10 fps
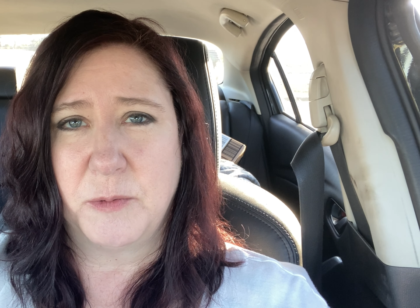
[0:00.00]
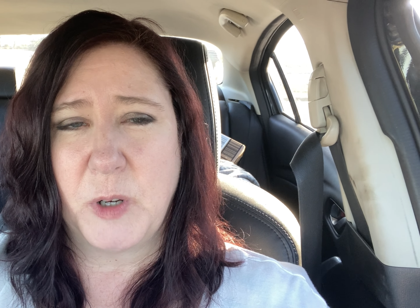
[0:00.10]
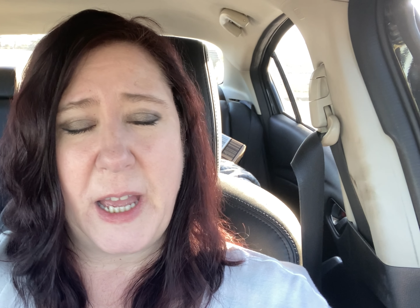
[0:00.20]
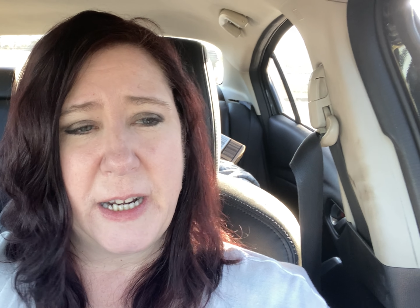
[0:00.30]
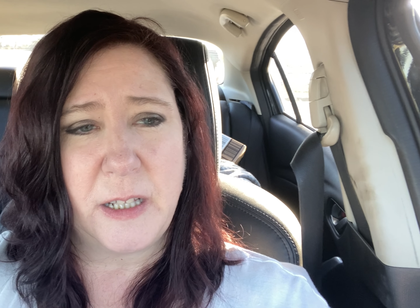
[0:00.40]

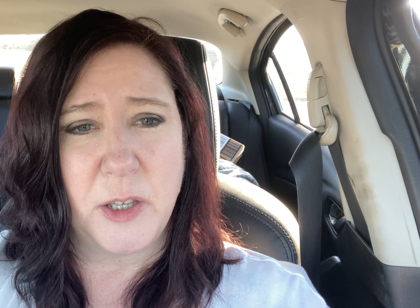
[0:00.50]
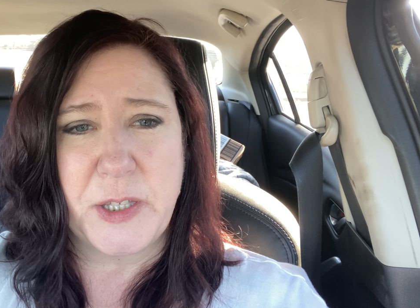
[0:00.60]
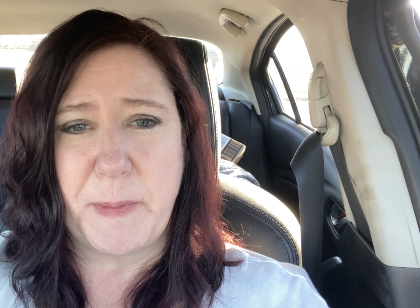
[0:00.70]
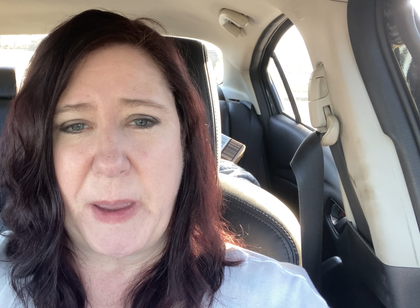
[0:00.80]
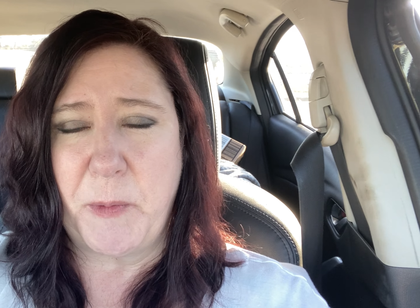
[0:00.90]
What kind of clothes
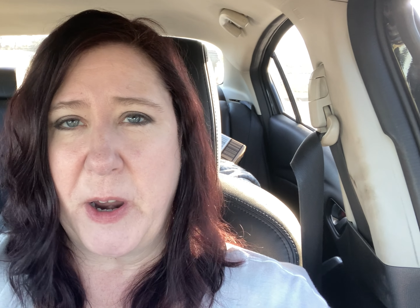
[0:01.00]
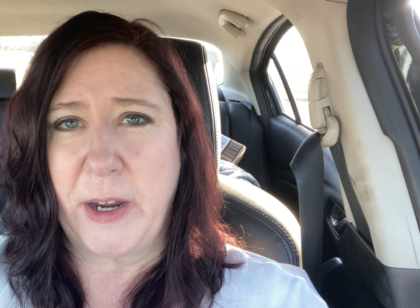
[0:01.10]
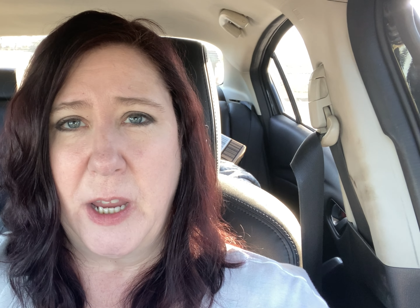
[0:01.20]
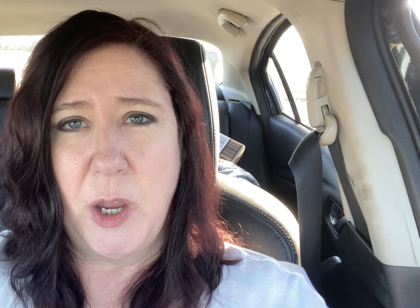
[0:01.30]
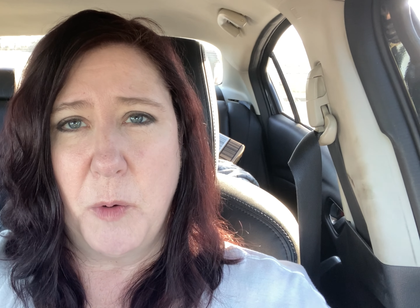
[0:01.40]
am I
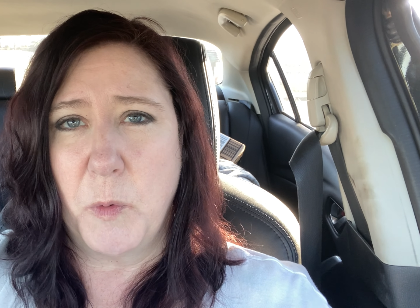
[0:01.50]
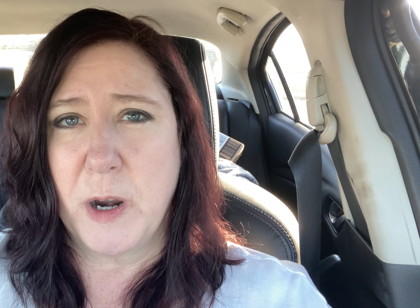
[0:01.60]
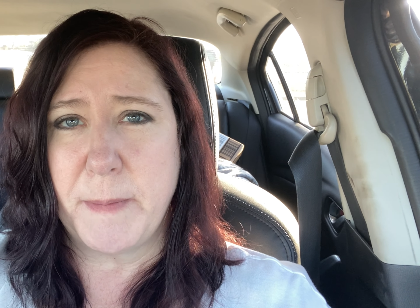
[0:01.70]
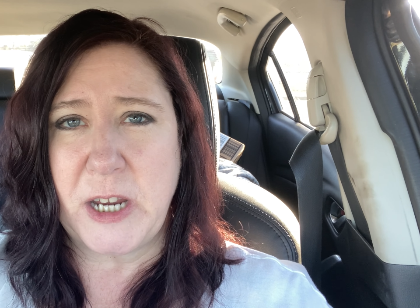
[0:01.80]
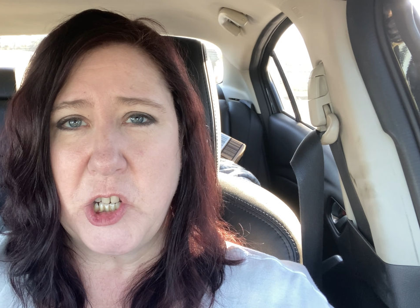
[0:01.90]
wearing? Where
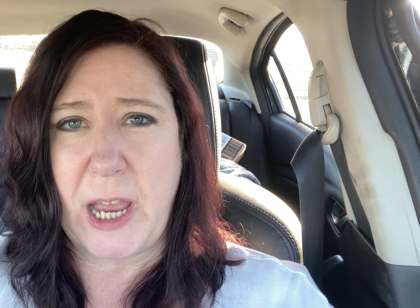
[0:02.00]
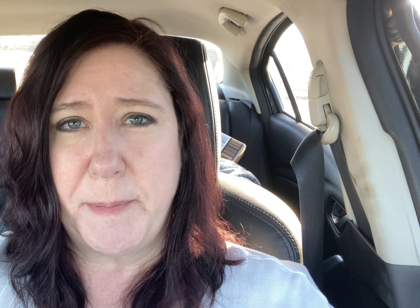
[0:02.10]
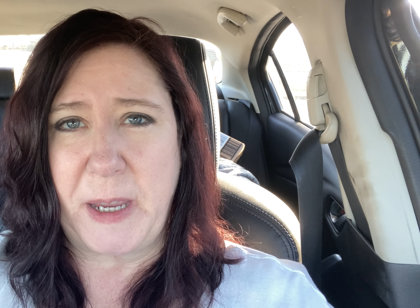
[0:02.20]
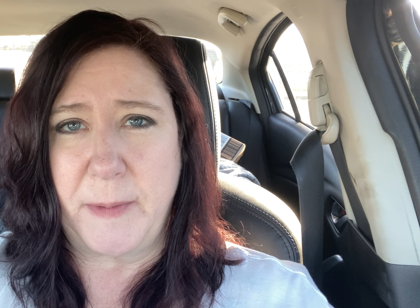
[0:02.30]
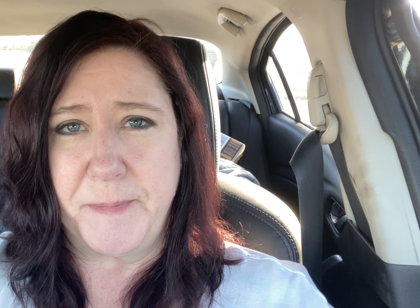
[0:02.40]
am I
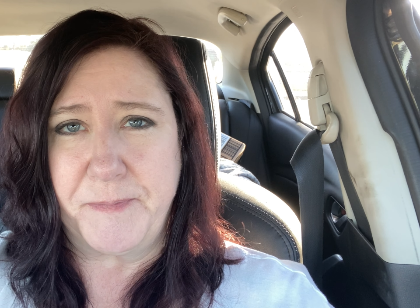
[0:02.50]
shopping?